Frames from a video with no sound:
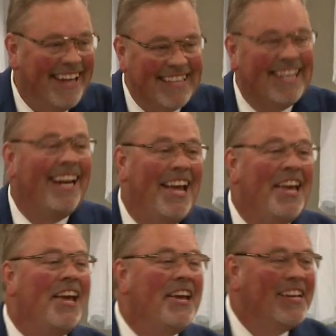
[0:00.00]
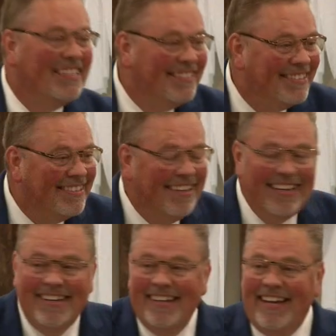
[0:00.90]
I said he is.
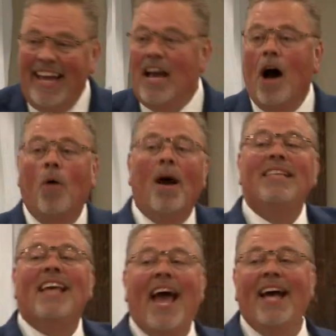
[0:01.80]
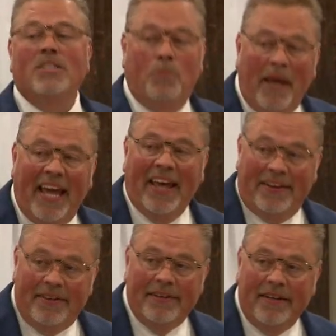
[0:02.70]
He always has
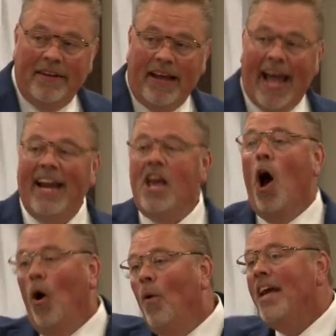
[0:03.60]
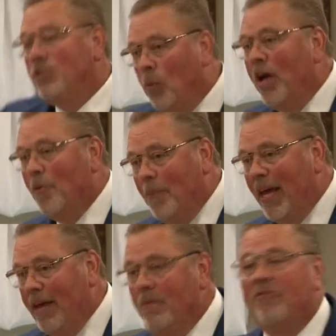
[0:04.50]
been and he always will
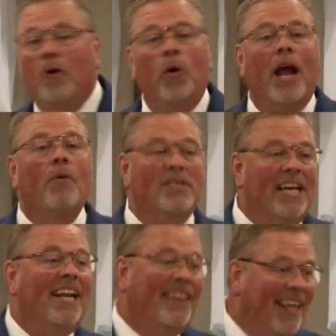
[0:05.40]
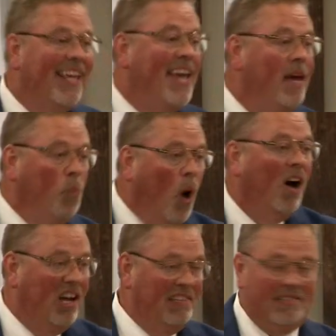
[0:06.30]
be. Before there was anything, he
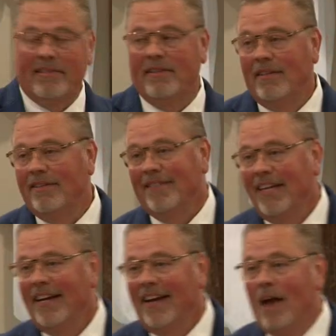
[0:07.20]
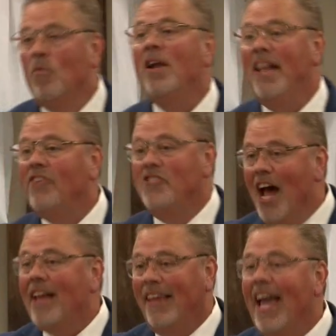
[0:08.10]
was. And when there's
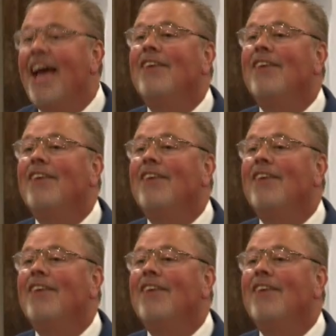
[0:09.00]
nothing